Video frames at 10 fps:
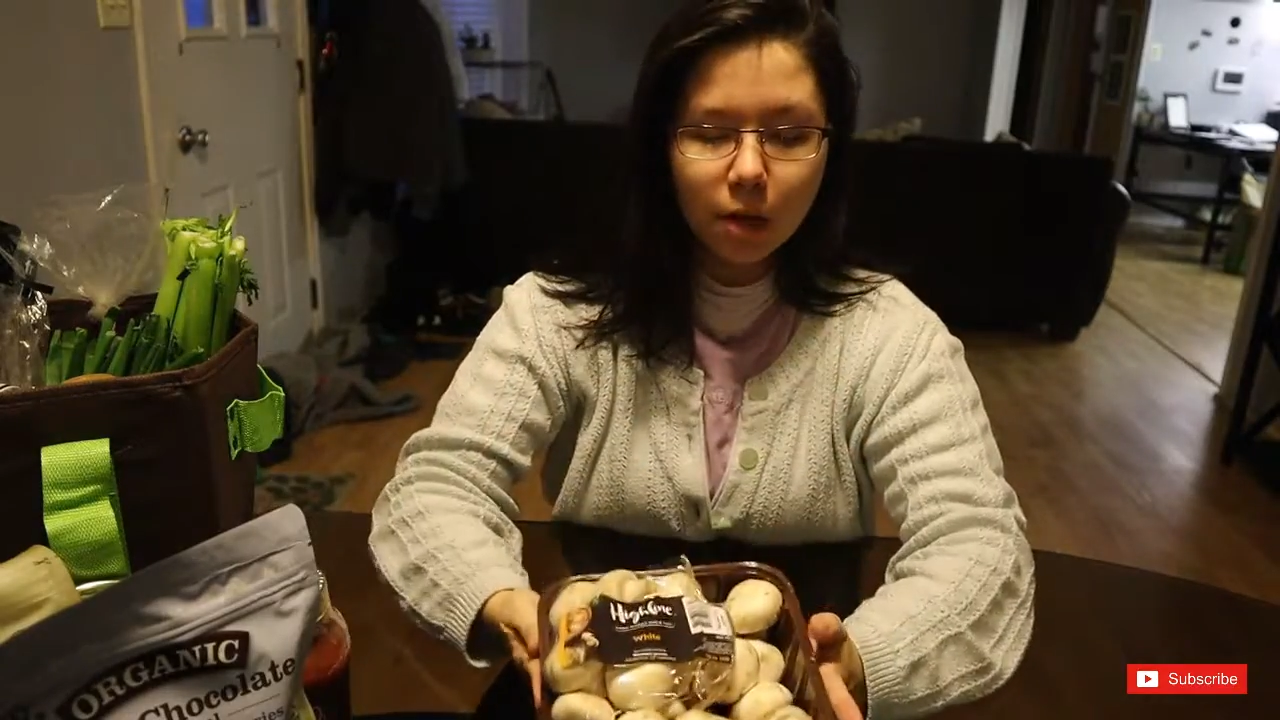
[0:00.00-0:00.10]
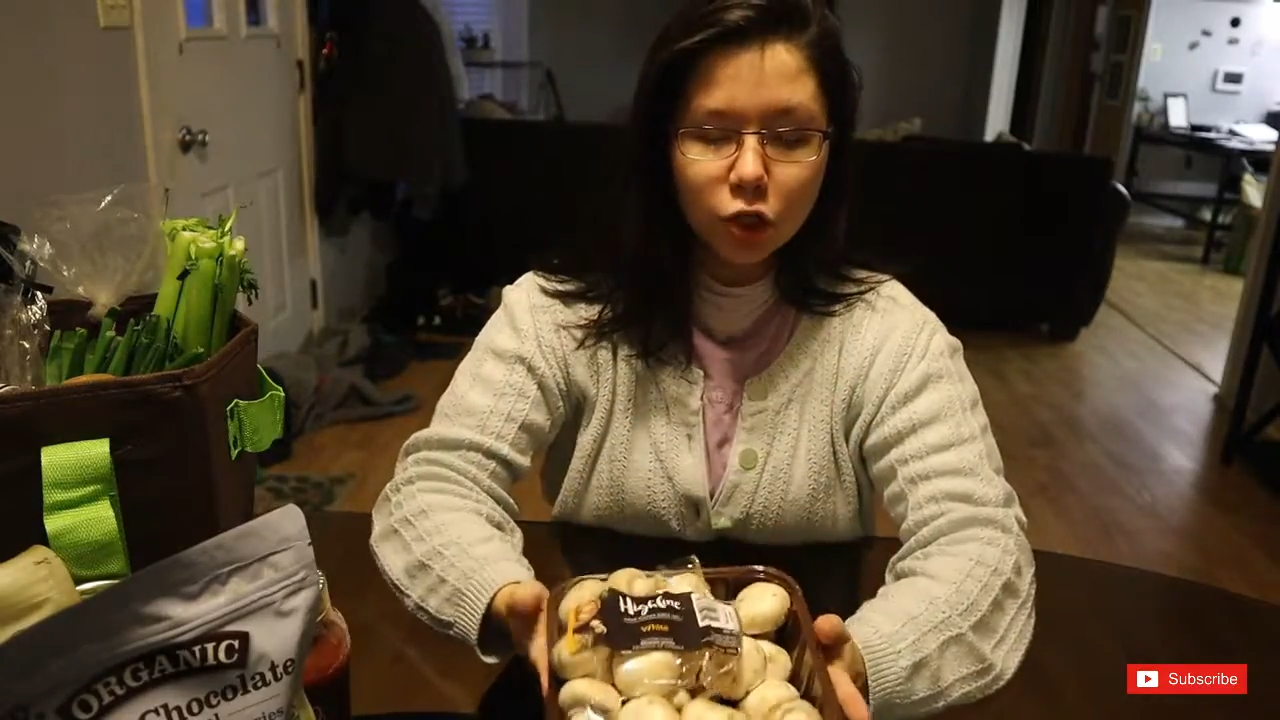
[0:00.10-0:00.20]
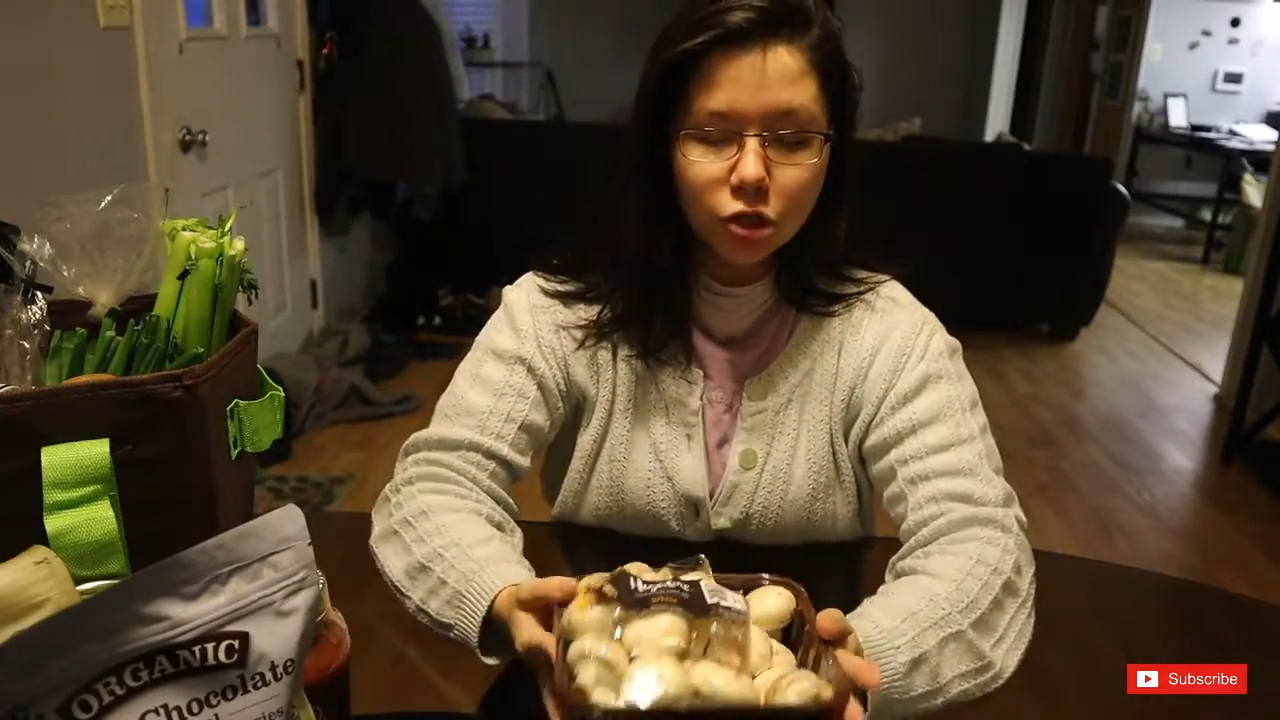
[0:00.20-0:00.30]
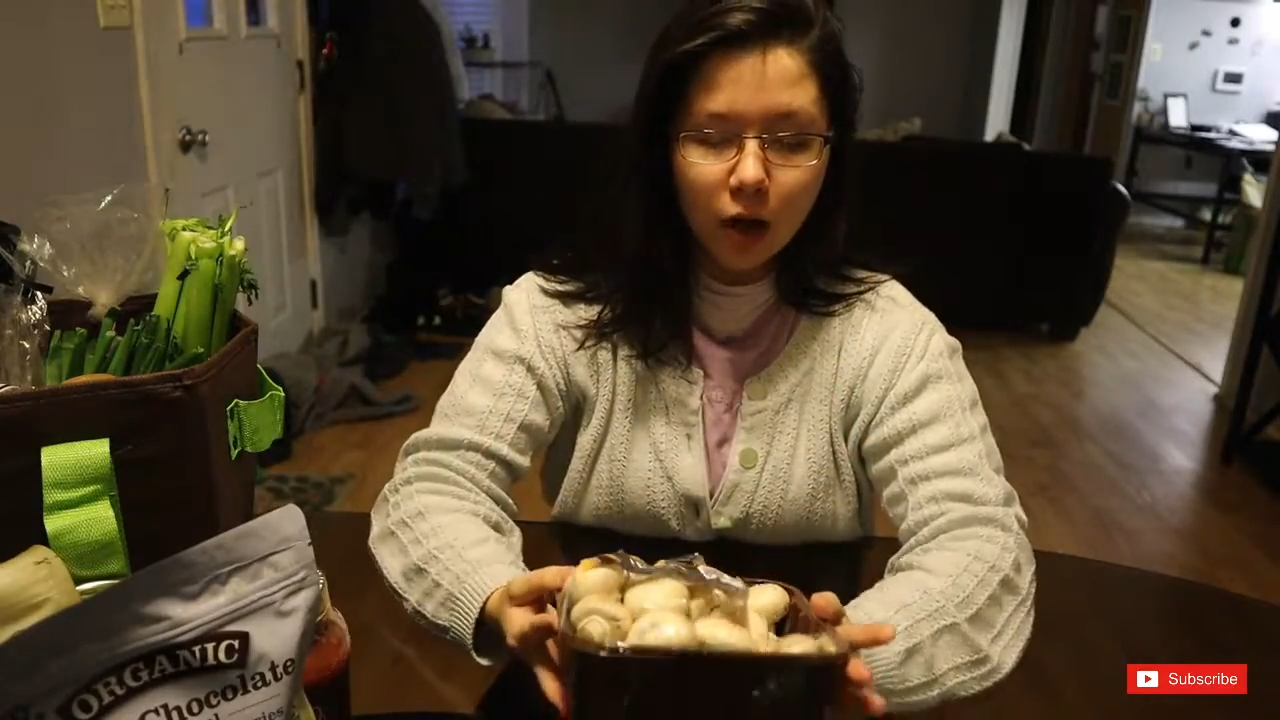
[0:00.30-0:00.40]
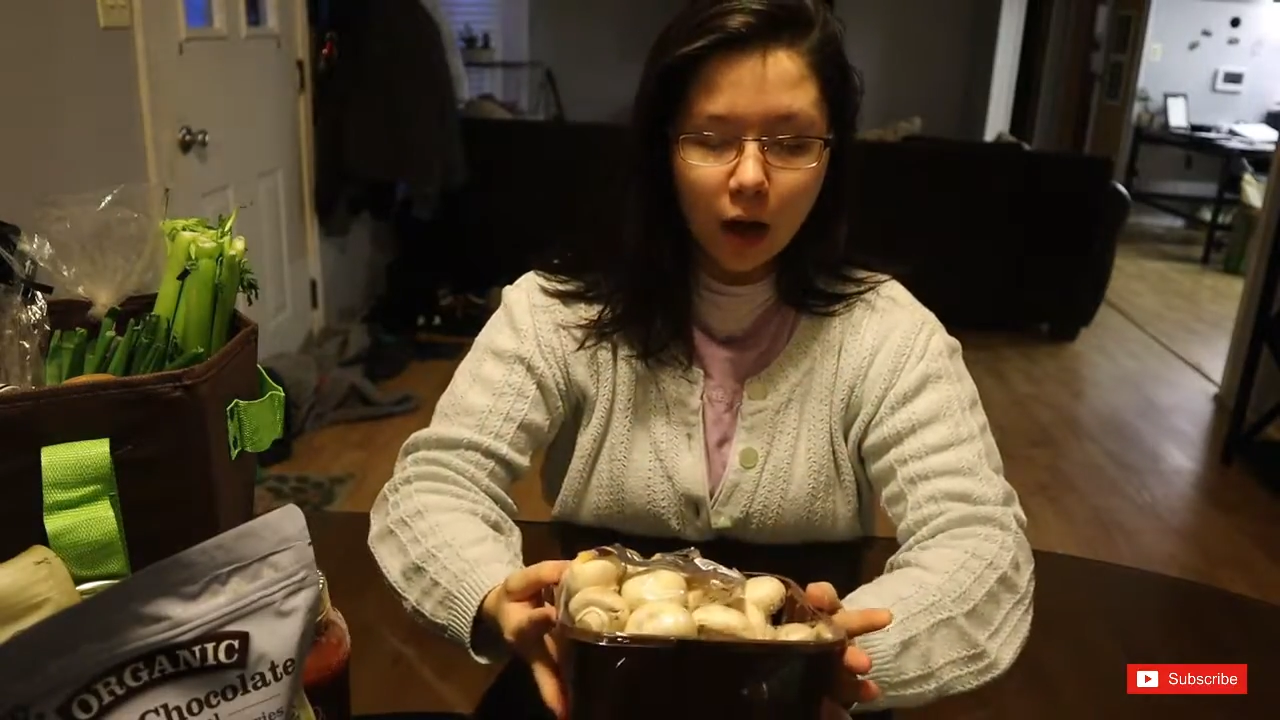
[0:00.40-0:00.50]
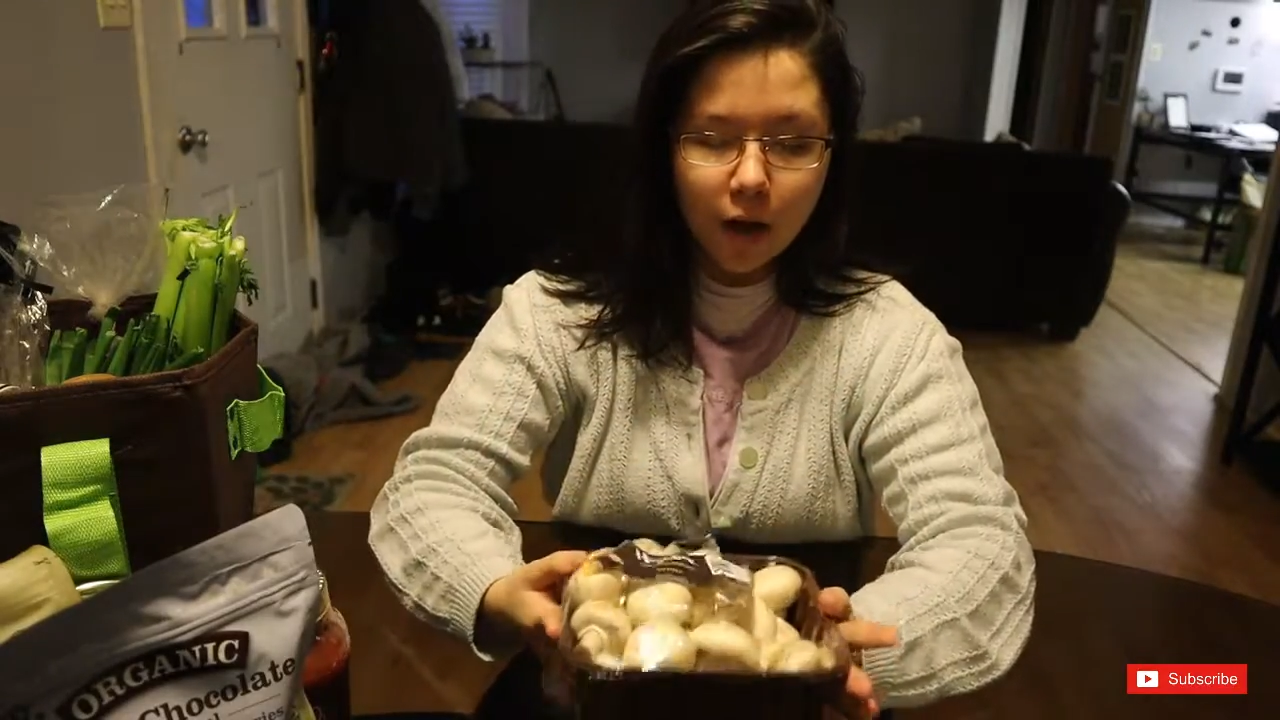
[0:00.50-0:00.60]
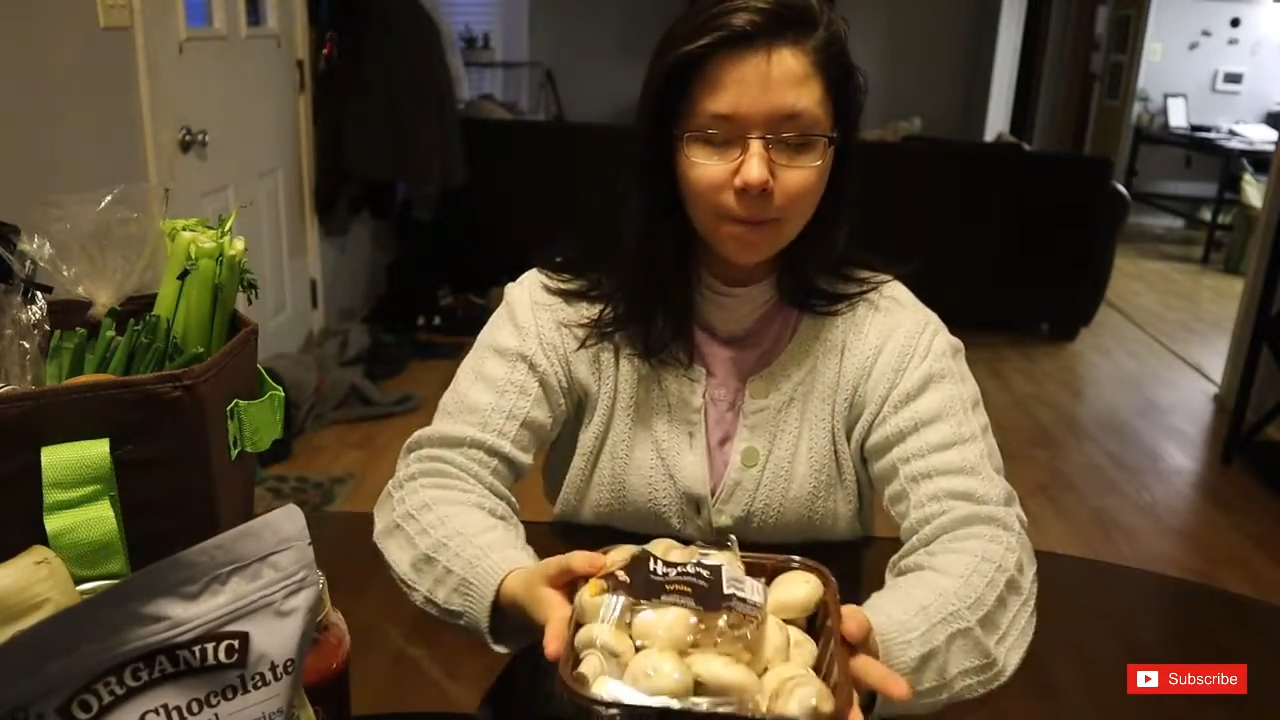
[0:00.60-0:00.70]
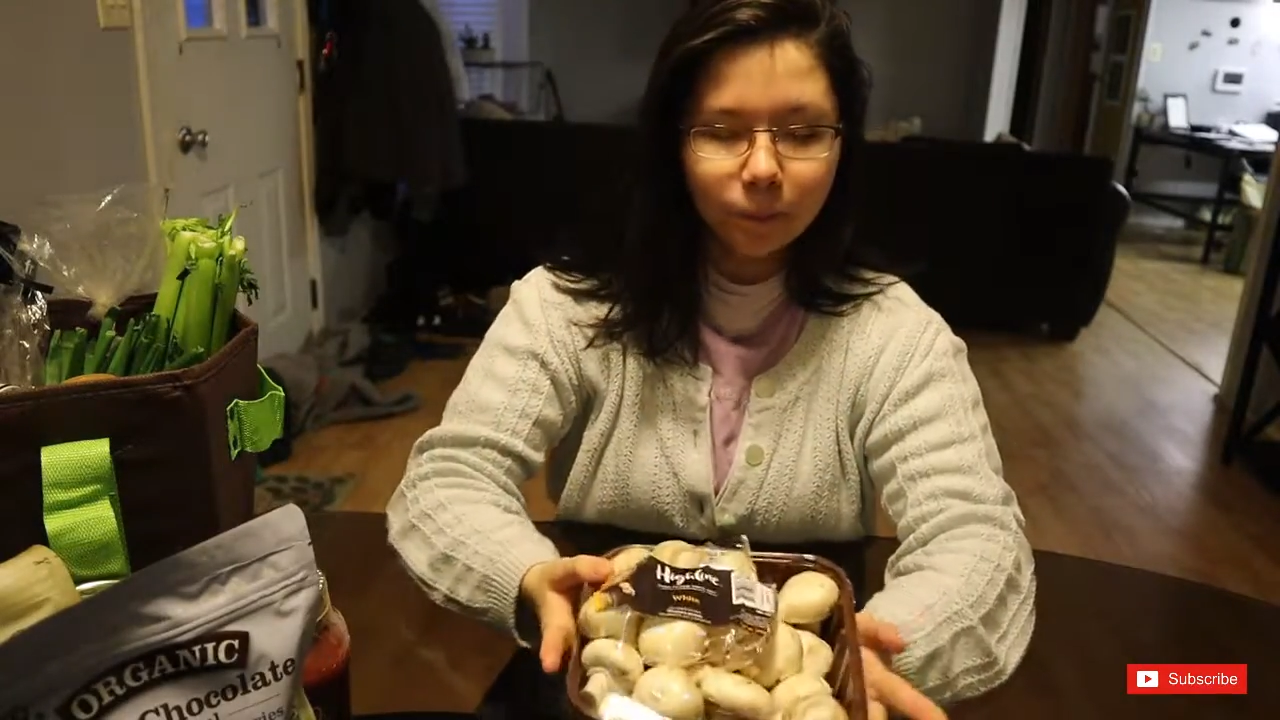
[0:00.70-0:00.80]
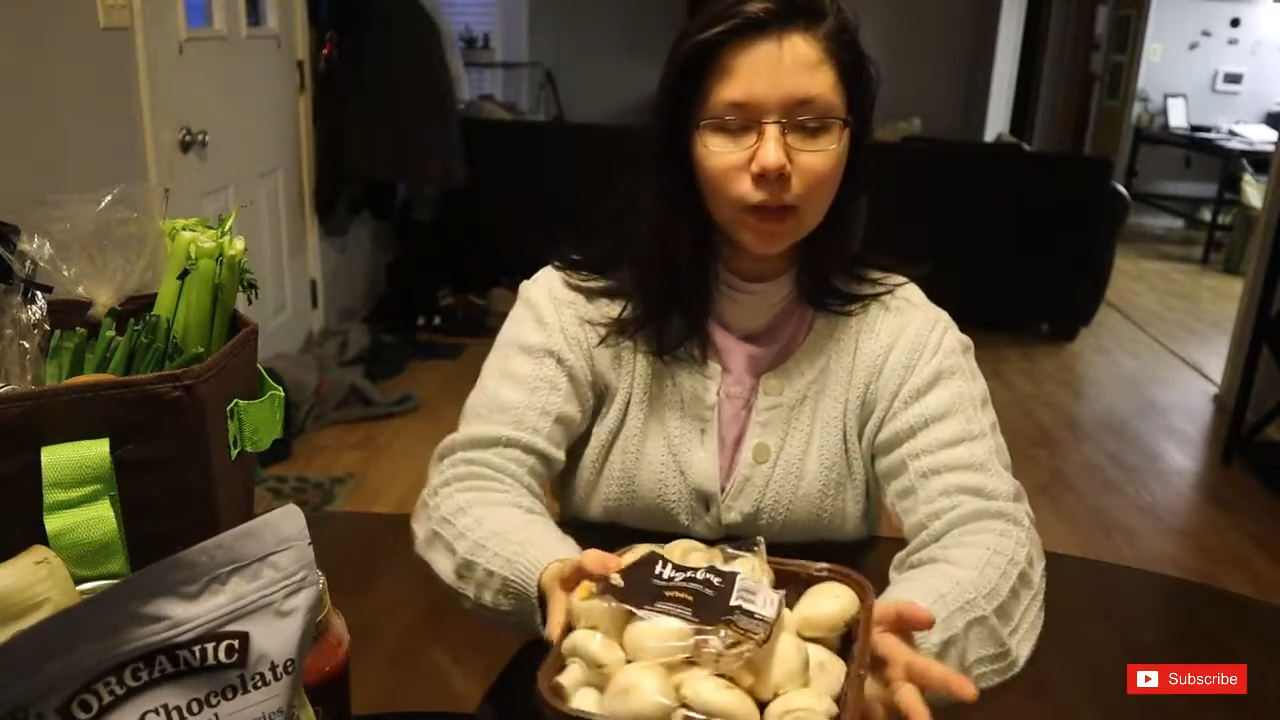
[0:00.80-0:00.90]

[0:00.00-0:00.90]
a shot.